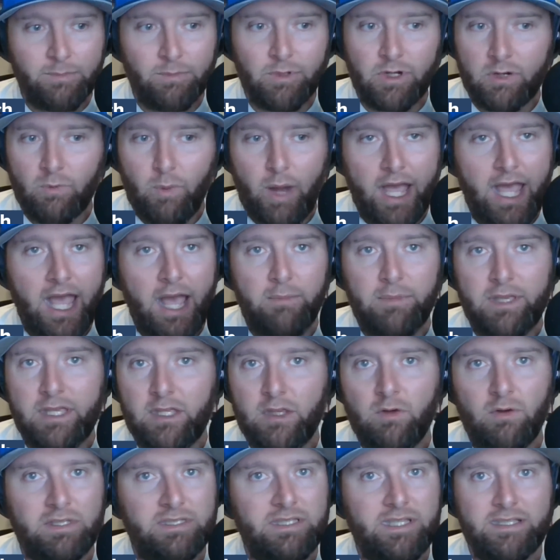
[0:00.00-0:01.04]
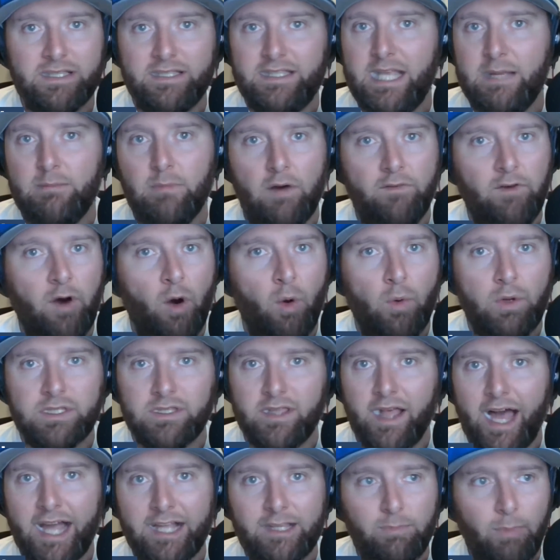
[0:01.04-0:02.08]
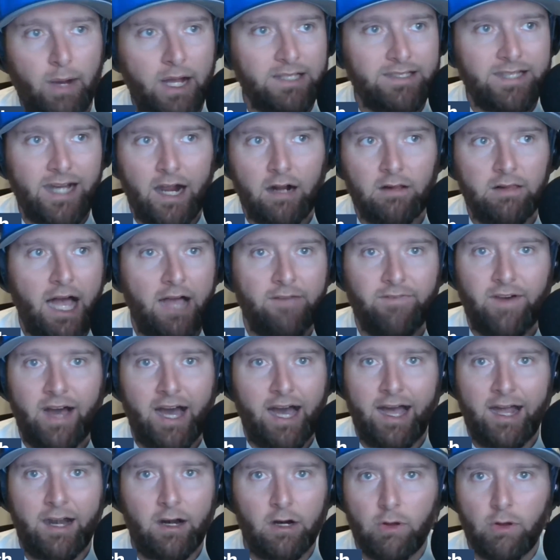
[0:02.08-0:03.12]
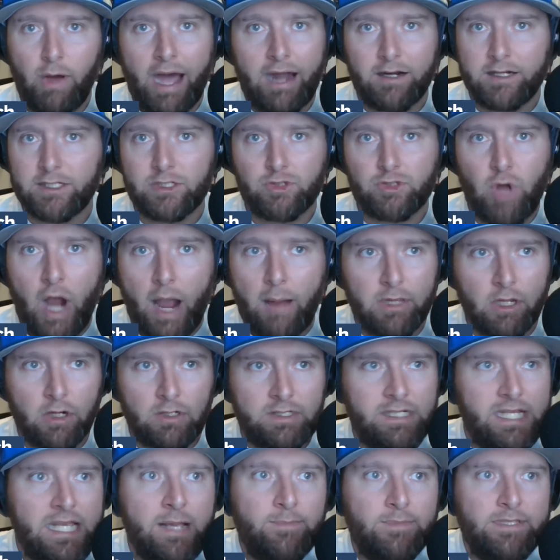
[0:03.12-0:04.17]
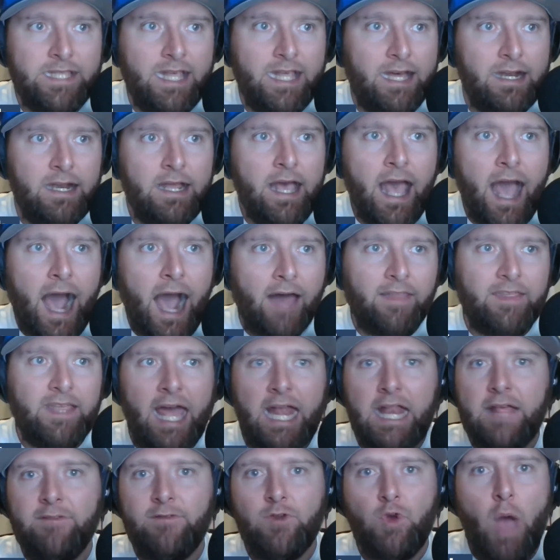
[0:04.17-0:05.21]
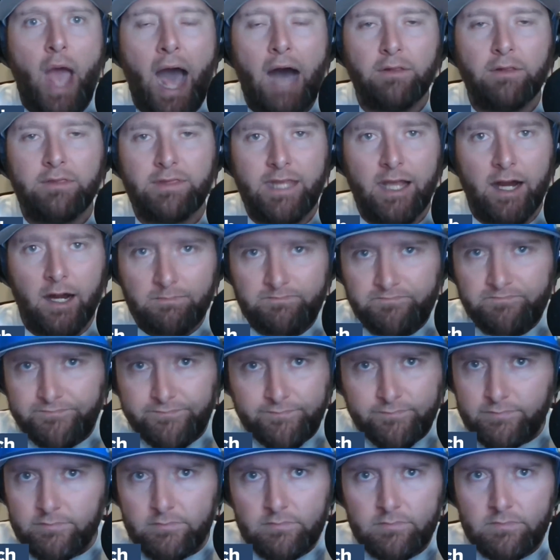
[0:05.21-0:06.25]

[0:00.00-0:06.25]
Similar to Miami, USC is a team I've always liked my entire life. I don't know how to describe it. They're teams that I think any of you out there